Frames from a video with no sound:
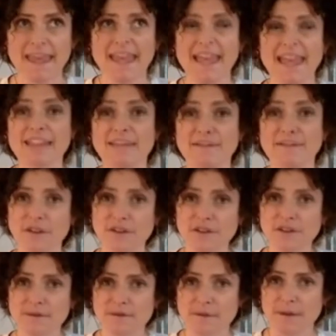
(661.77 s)
and they followed
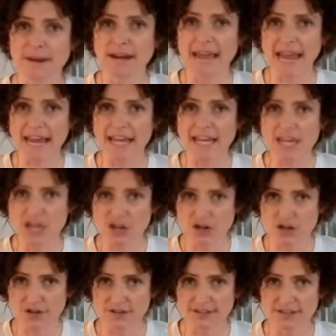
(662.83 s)
them for about 8
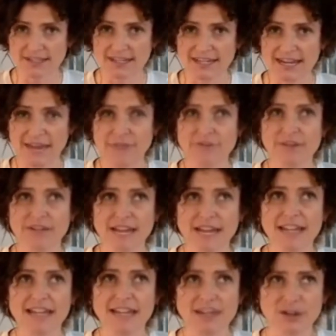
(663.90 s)
years. And after the
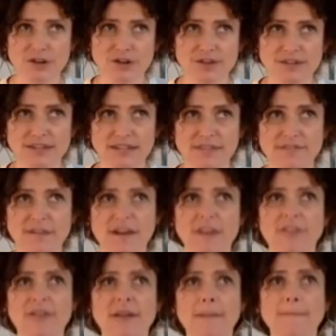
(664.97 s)
8 years, they found
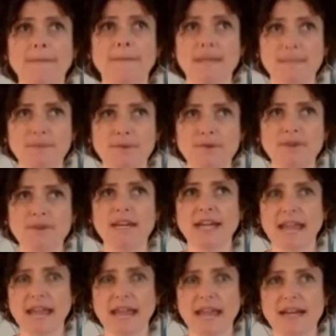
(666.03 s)
that people that
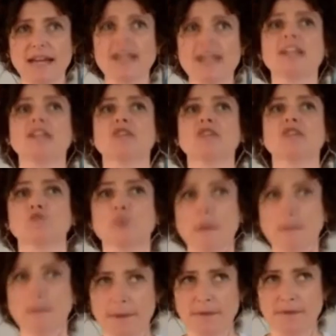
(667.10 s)
ate red
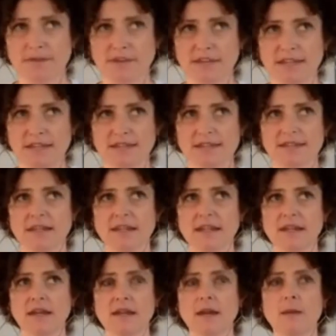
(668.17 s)
pepper flakes
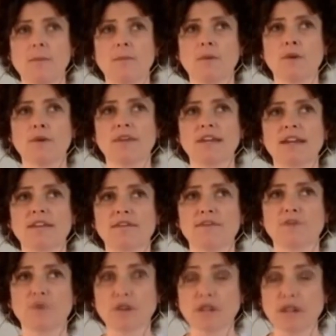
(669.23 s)
more than
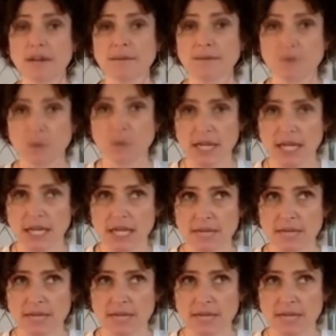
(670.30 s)
4 times a week